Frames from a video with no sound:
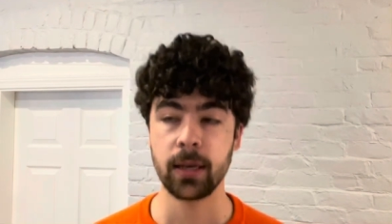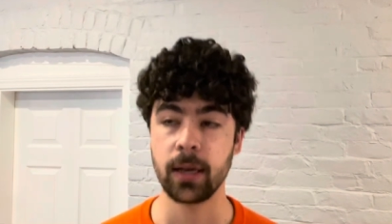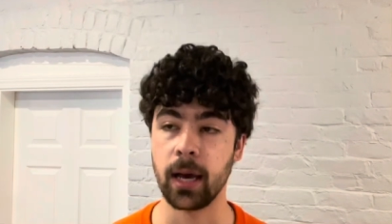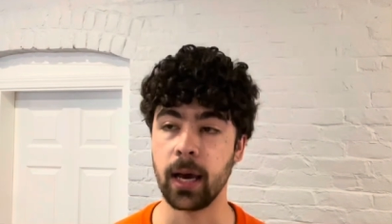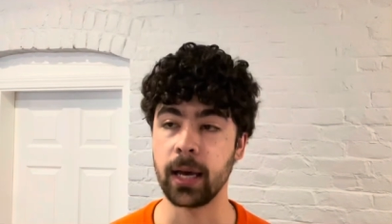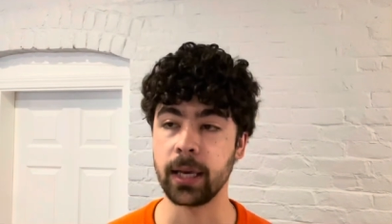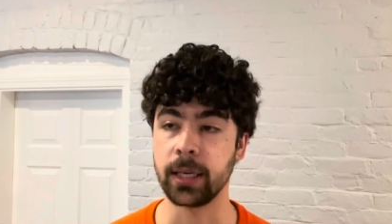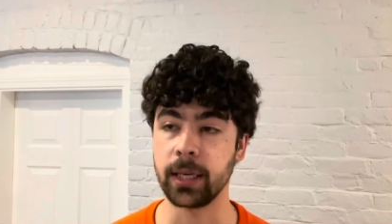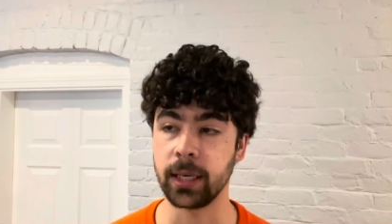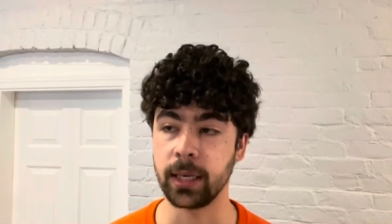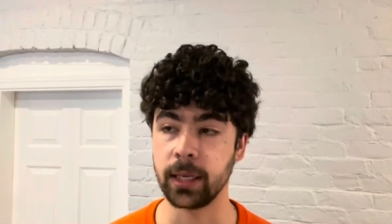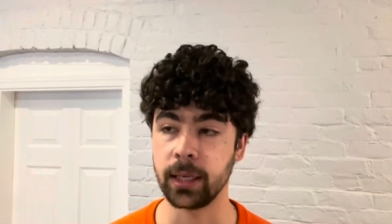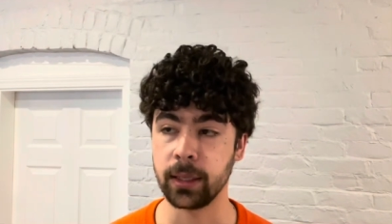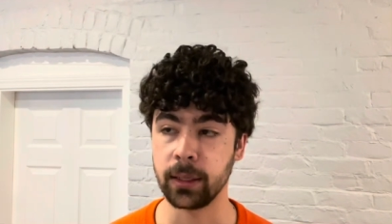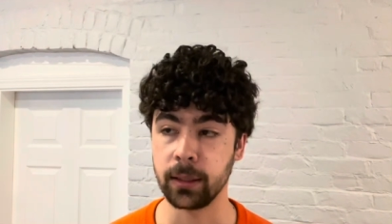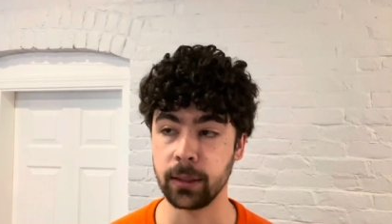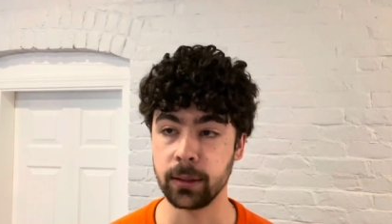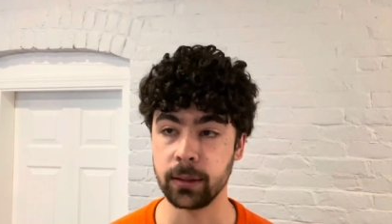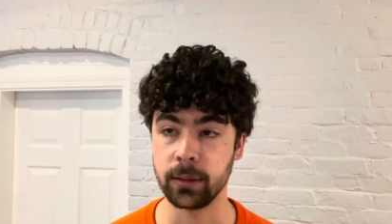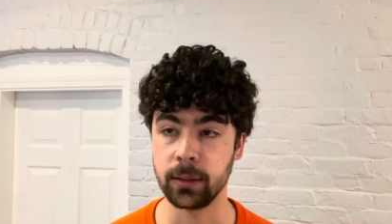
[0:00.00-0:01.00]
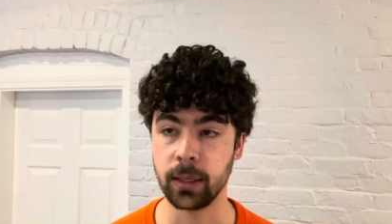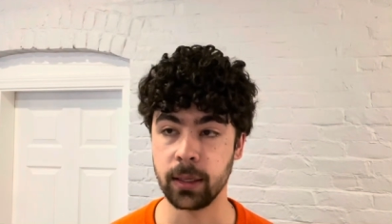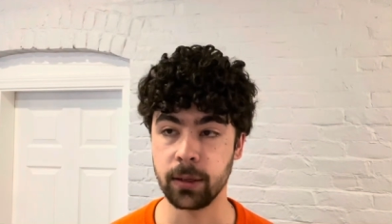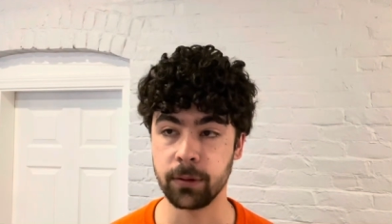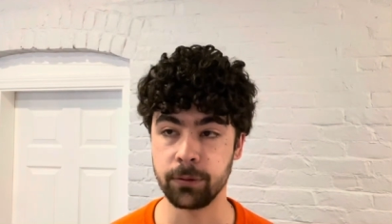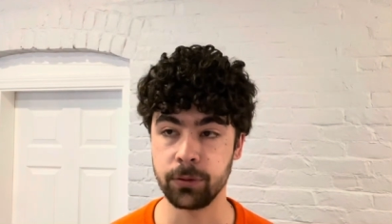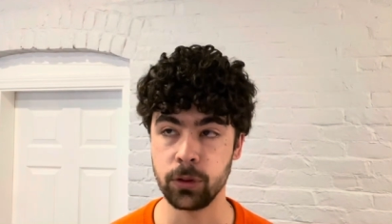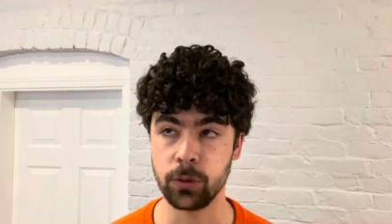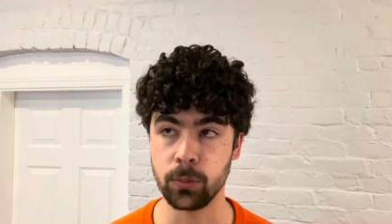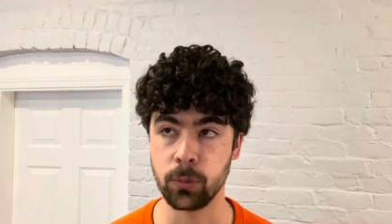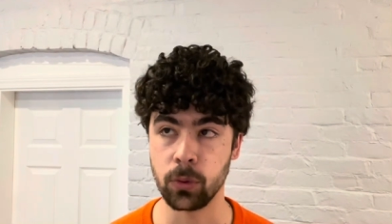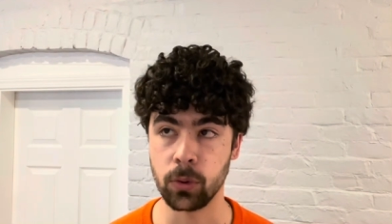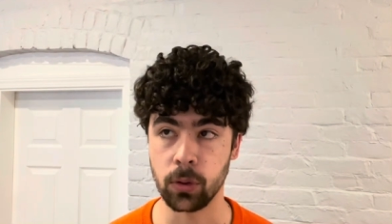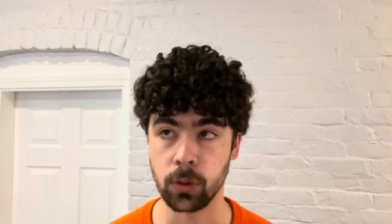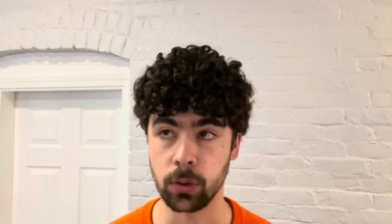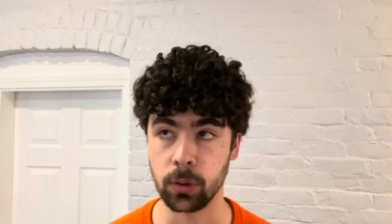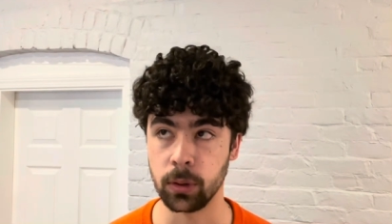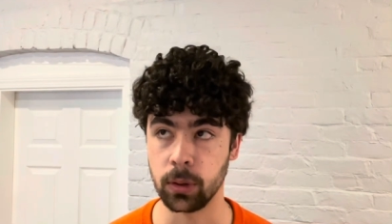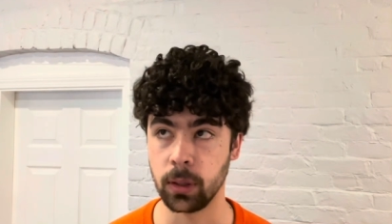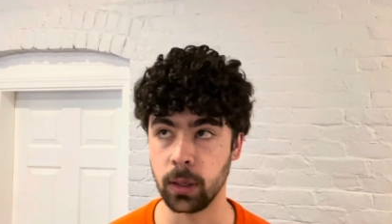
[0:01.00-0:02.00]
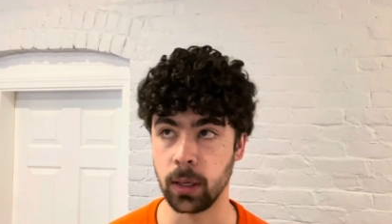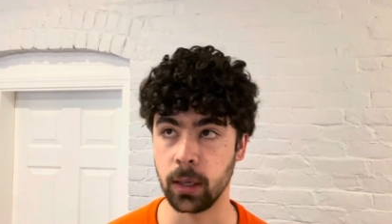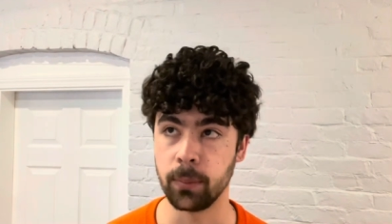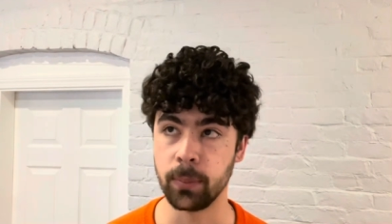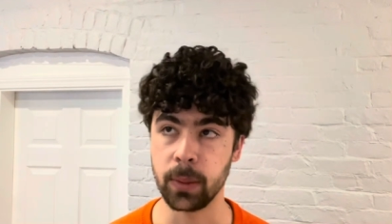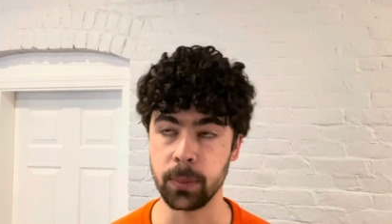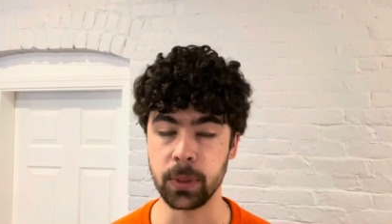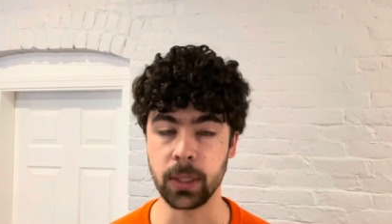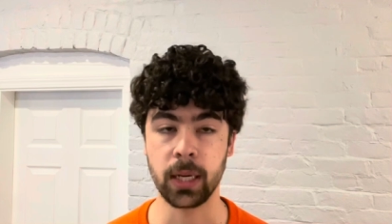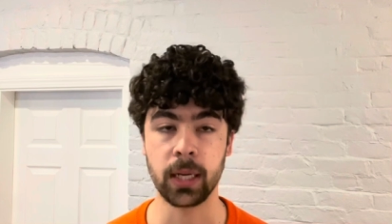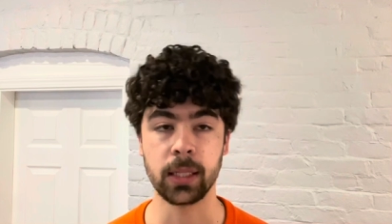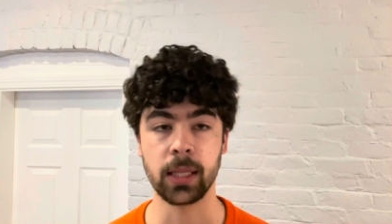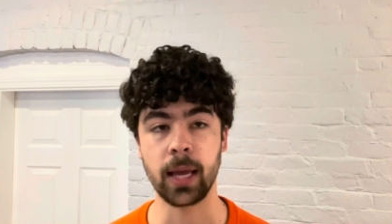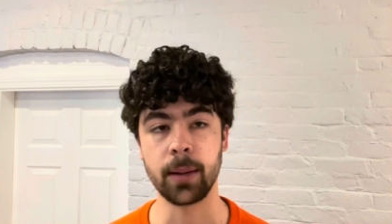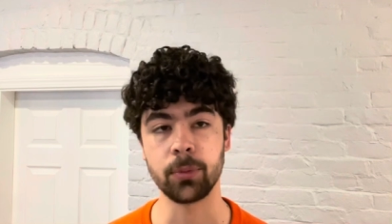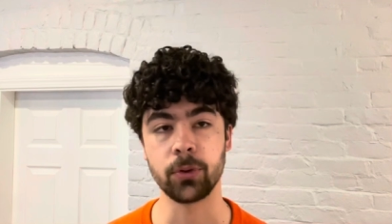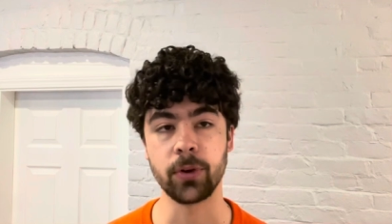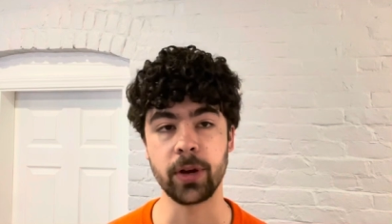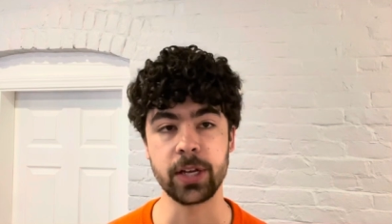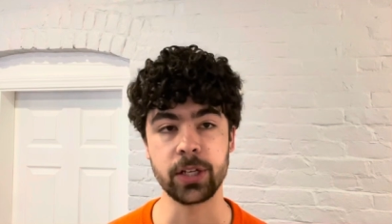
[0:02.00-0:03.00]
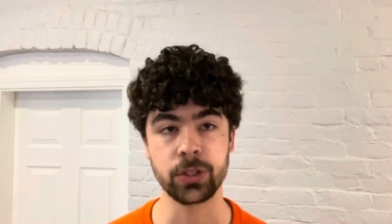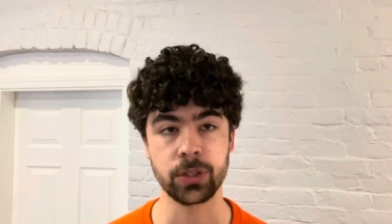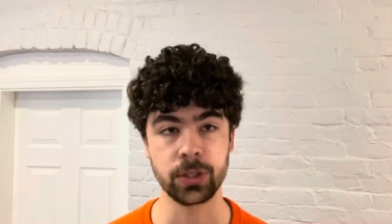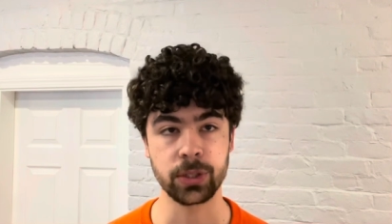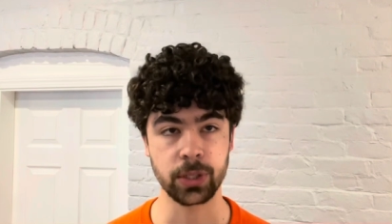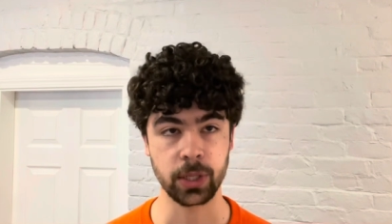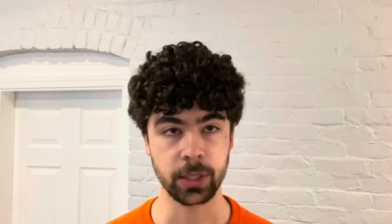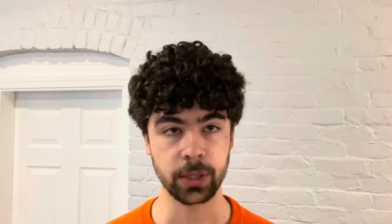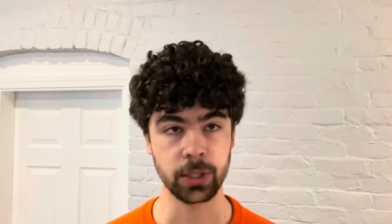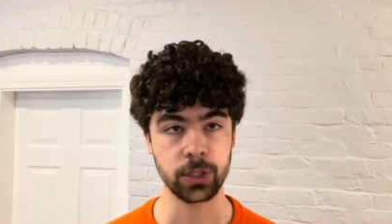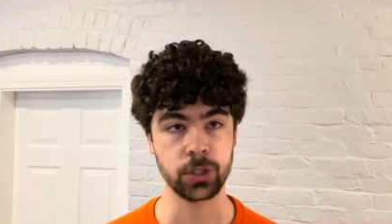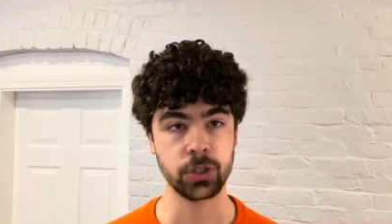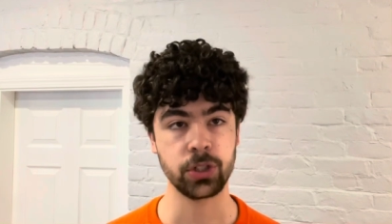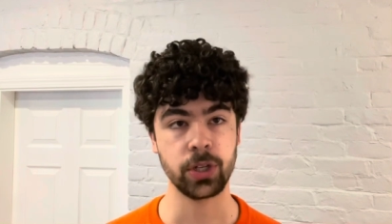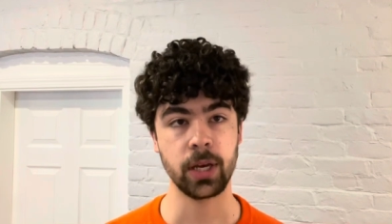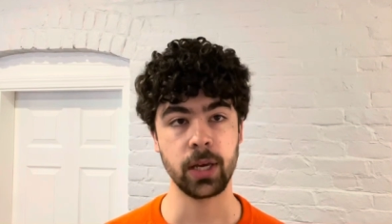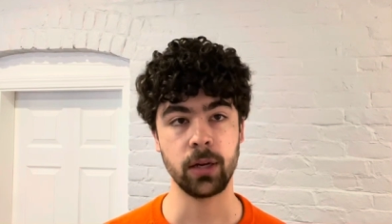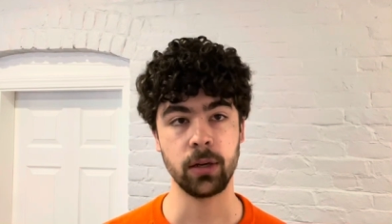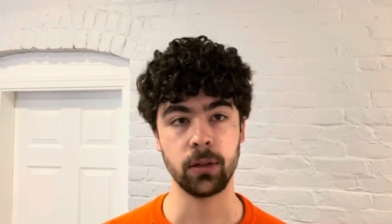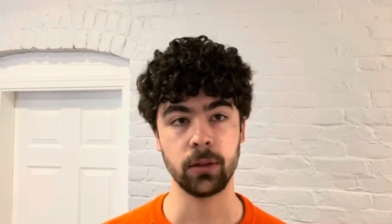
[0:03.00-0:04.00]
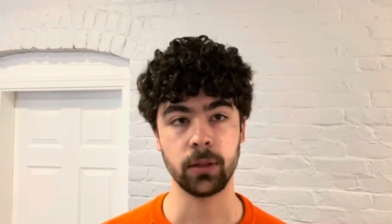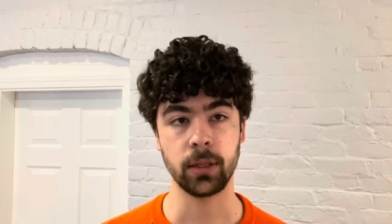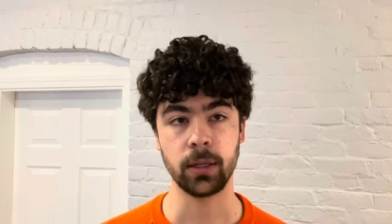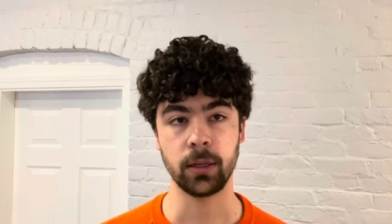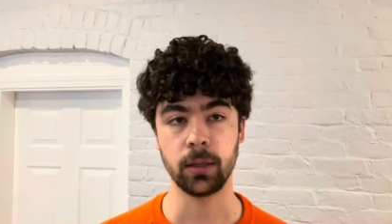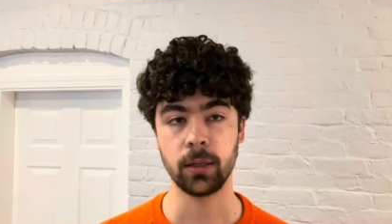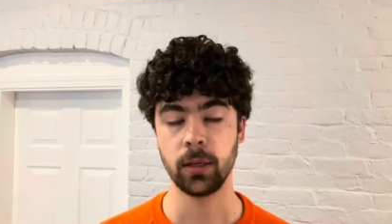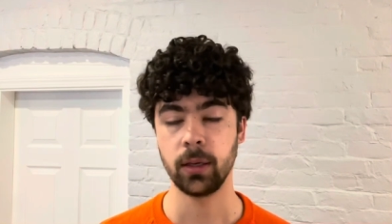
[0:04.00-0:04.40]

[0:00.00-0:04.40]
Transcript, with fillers: I can get a few more uh, maybe collaborations on this channel and